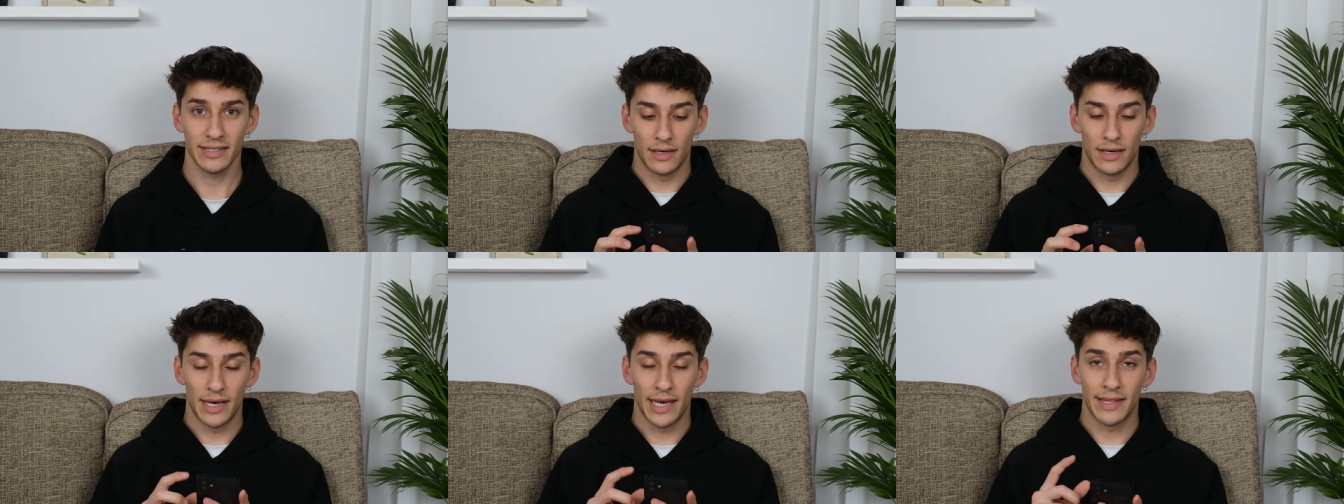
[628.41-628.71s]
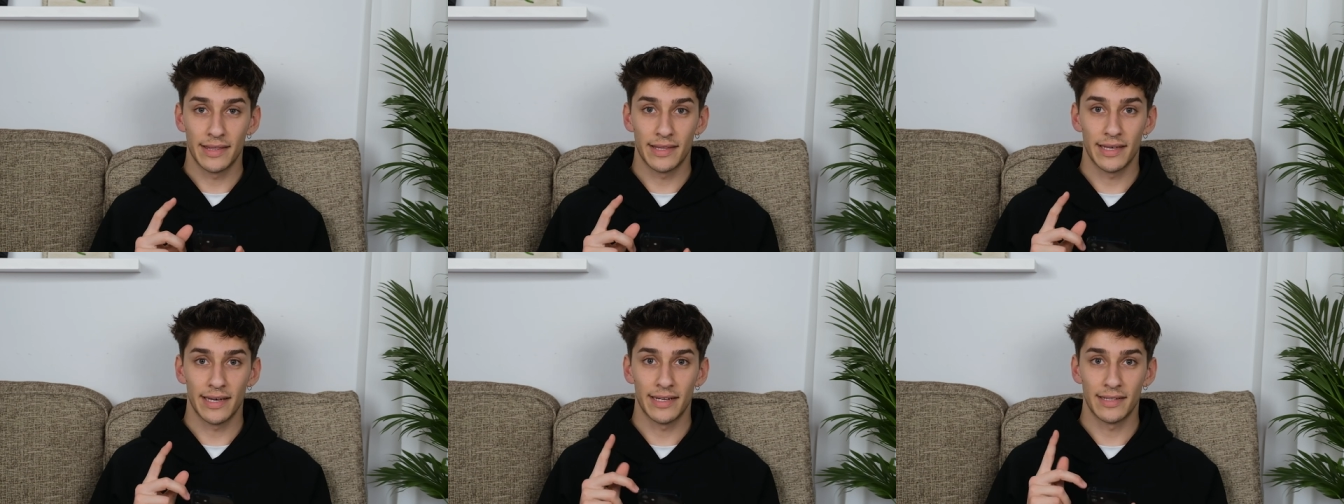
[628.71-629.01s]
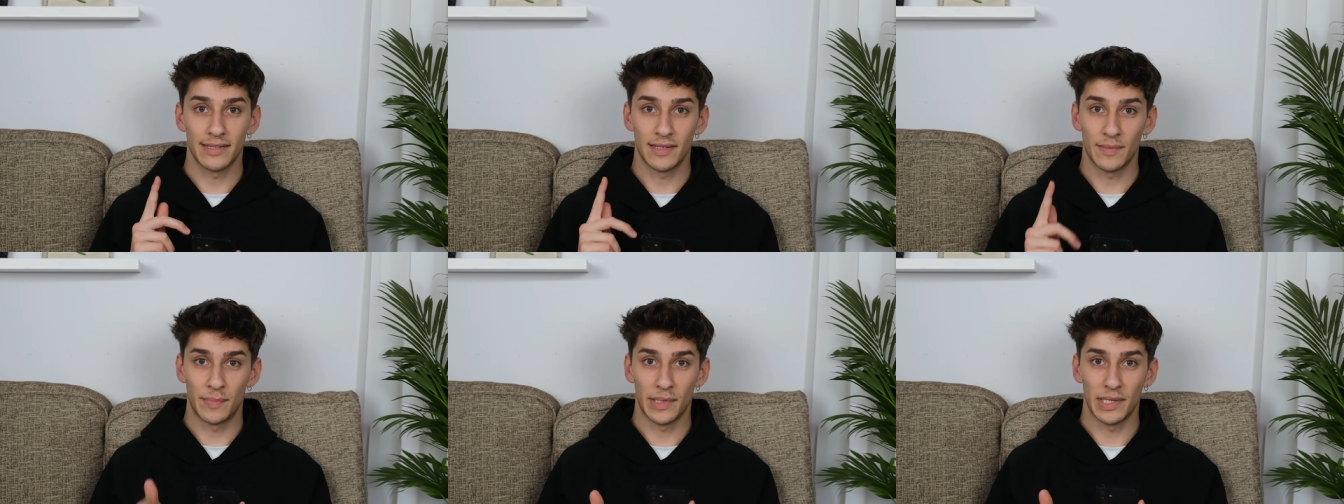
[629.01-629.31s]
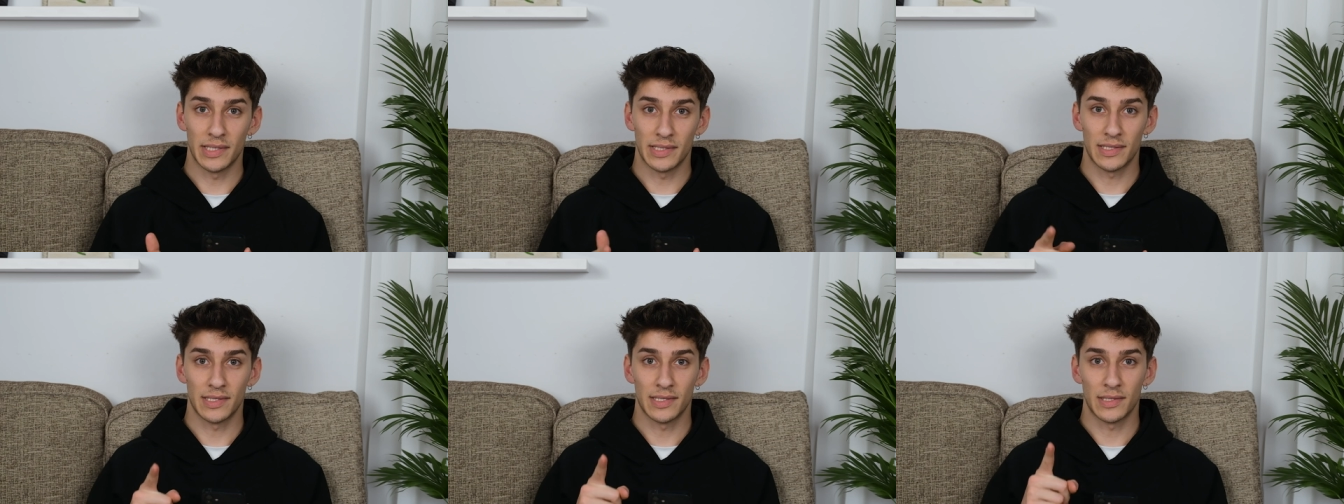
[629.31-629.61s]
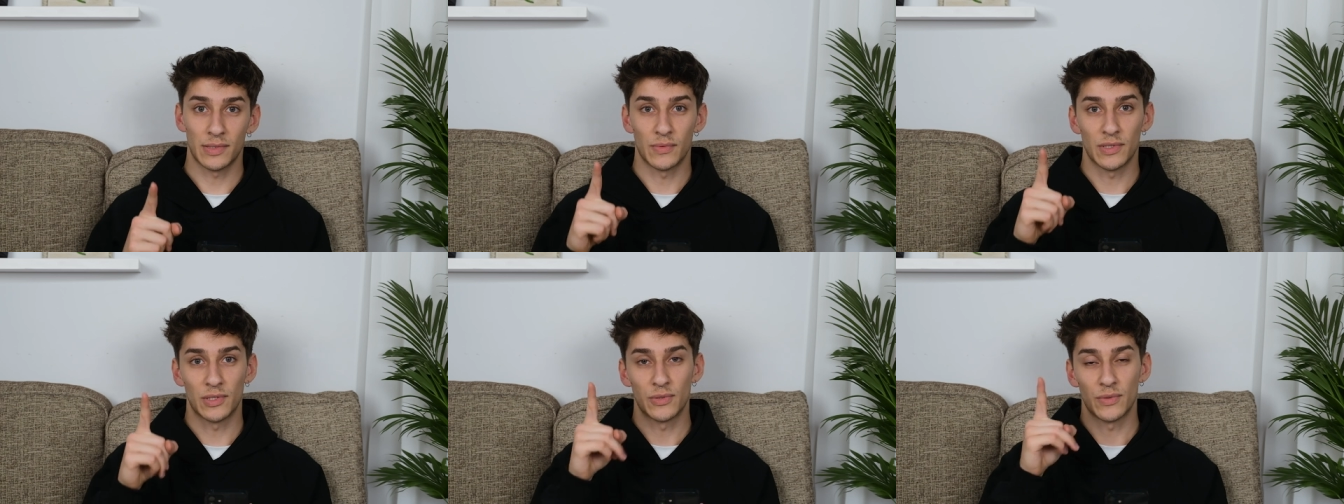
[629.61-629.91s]
And then the
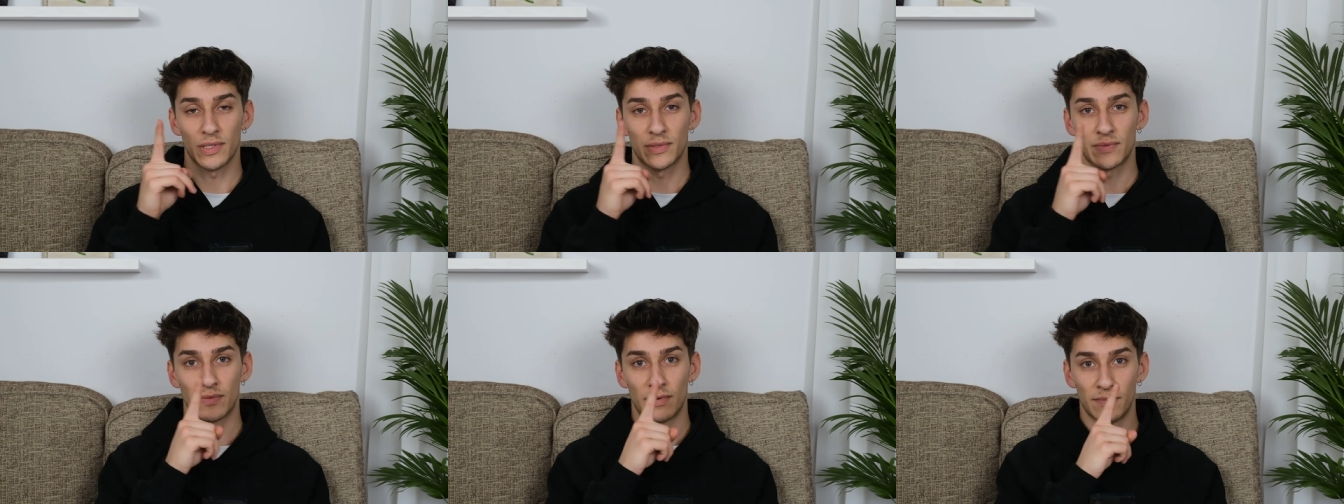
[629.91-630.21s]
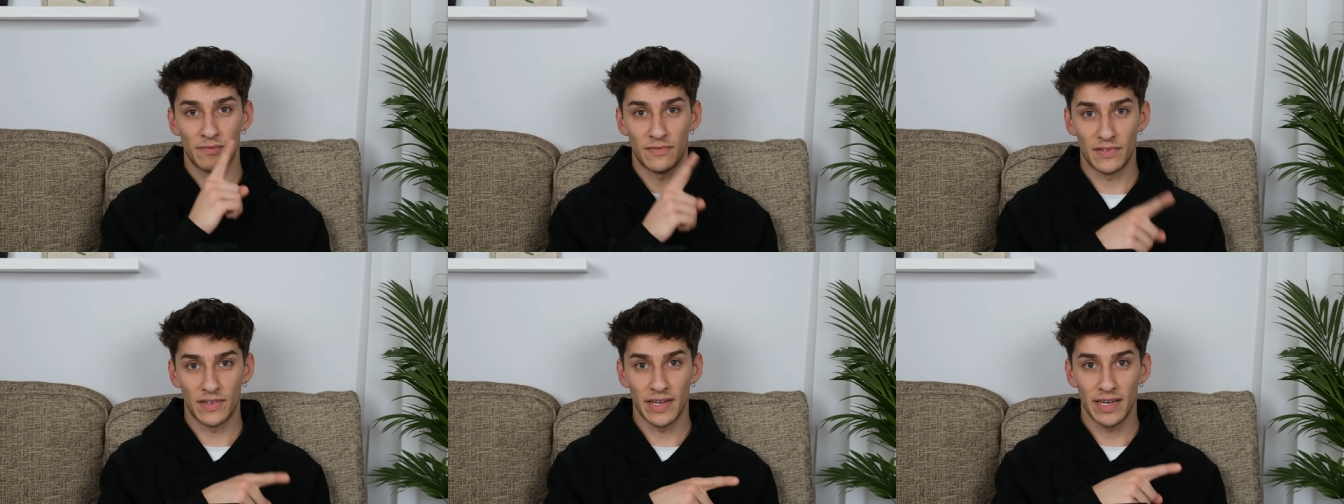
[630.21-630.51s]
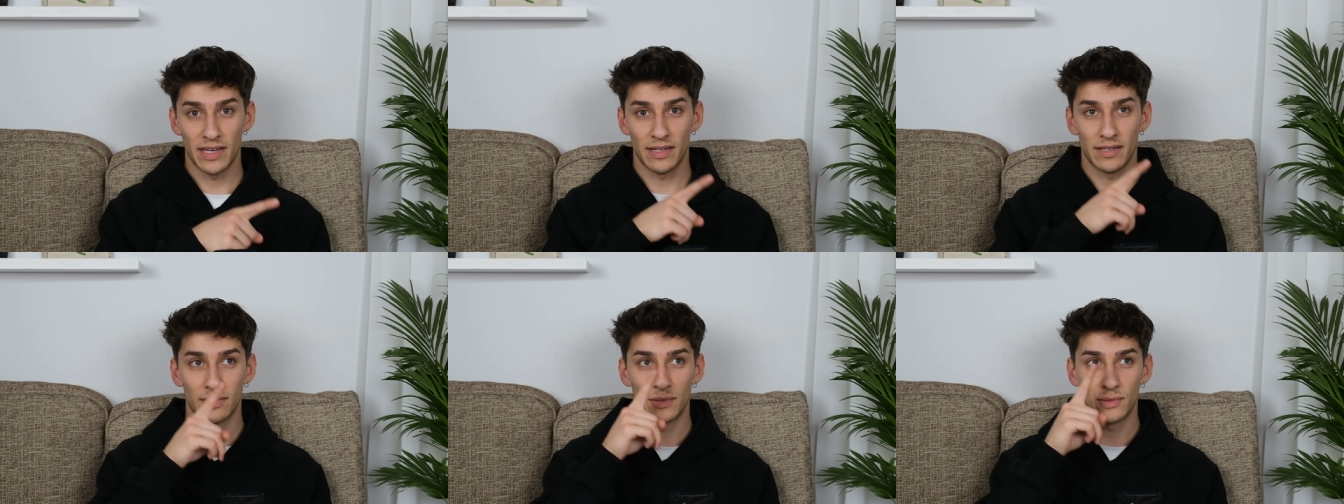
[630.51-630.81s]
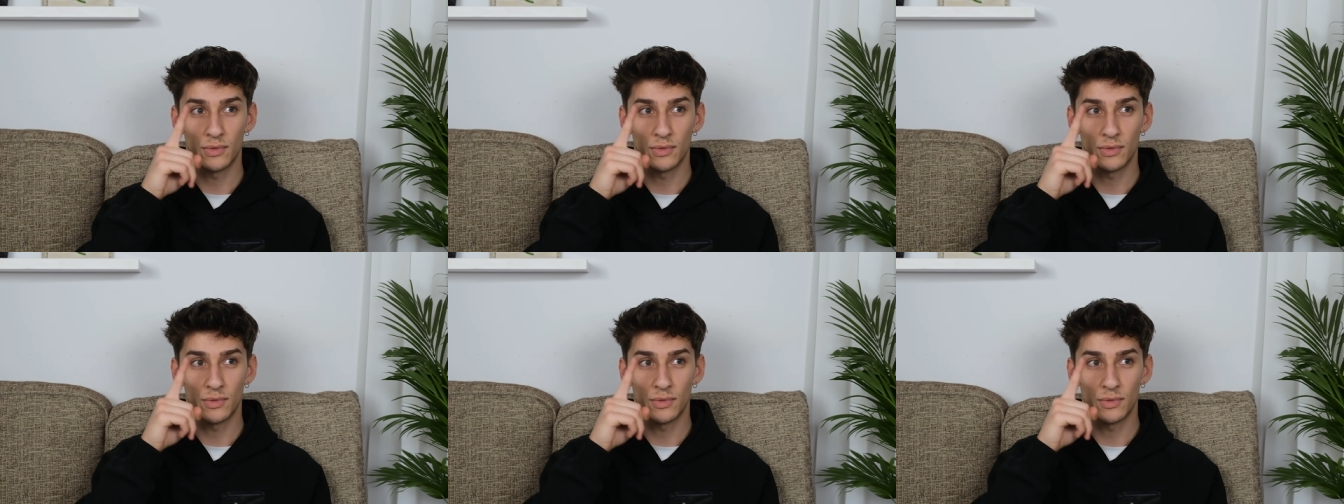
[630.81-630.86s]
buses, which was from Vienna